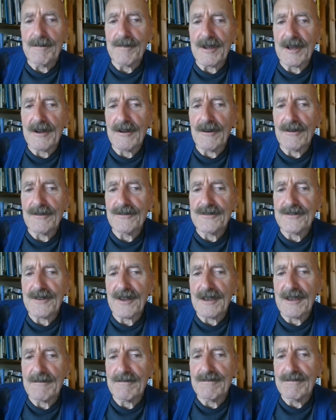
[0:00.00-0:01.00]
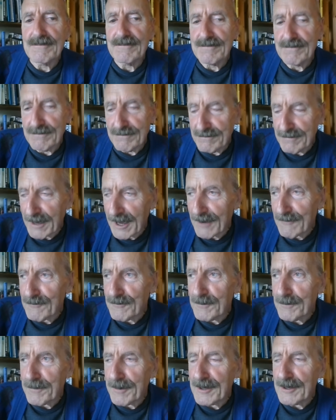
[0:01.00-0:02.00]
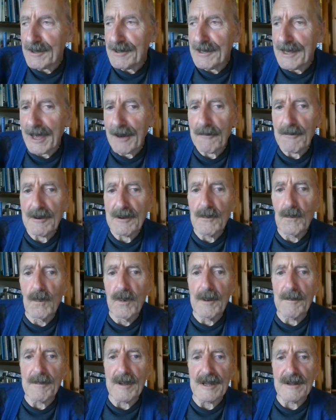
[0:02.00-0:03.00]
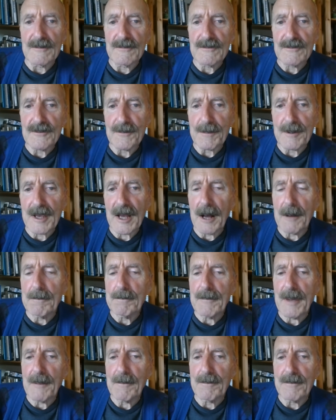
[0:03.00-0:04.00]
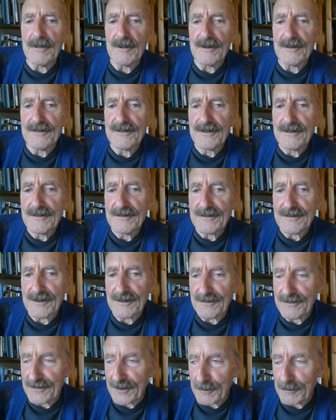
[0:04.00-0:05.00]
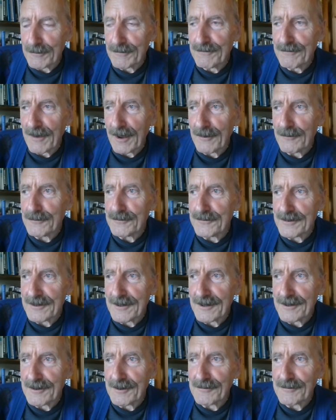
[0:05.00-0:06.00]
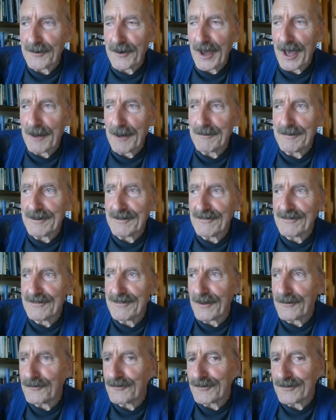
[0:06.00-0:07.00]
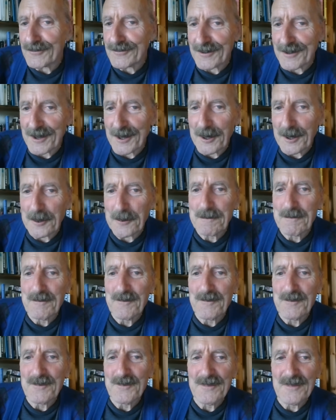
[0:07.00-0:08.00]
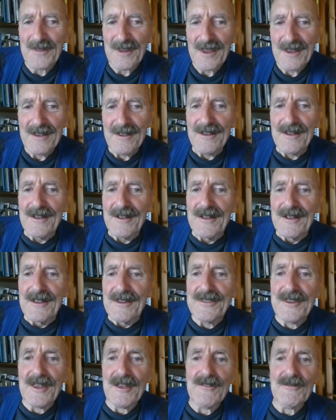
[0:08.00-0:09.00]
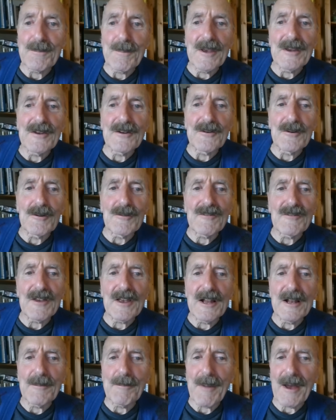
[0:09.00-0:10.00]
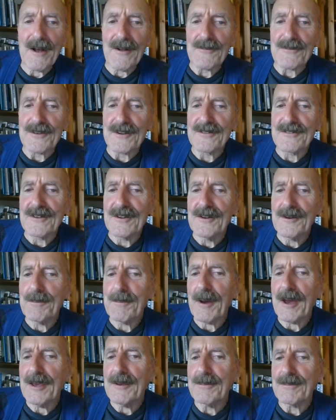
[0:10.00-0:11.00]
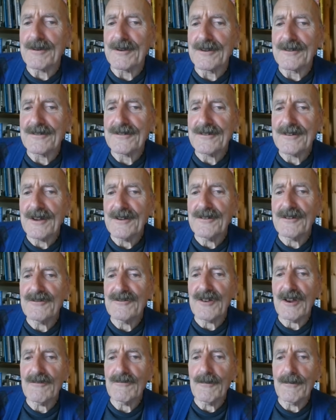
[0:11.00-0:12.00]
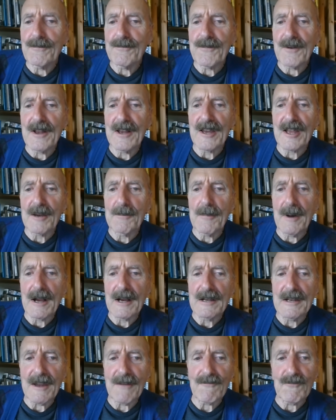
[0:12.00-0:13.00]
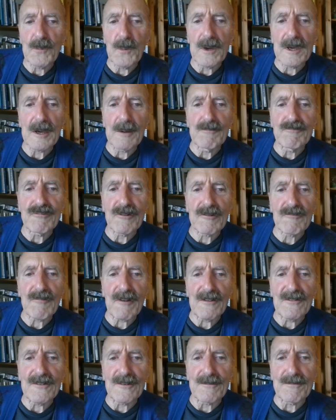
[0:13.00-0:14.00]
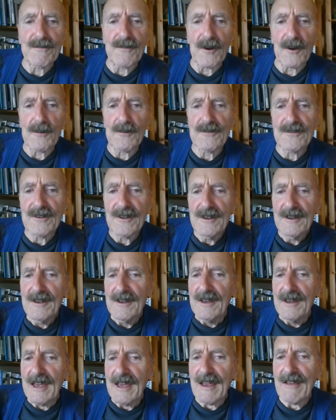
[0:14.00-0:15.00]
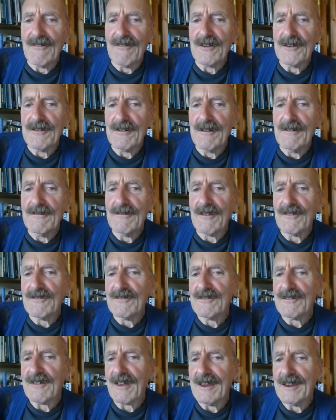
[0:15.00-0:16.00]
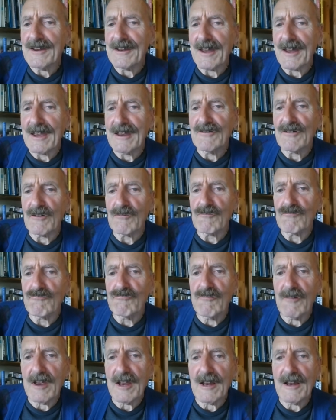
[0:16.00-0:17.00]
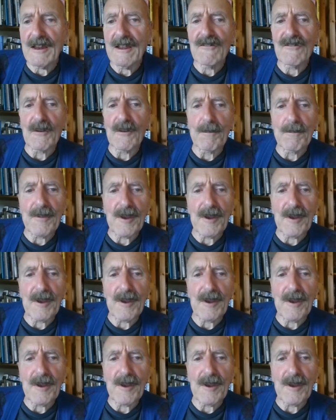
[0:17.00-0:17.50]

because they haven't been allowing women to become members since they were founded, I don't know how many centuries ago? There's been a good deal about this in the papers, and the general feeling among left-wing and progressive folks is that in this day and age, it really is a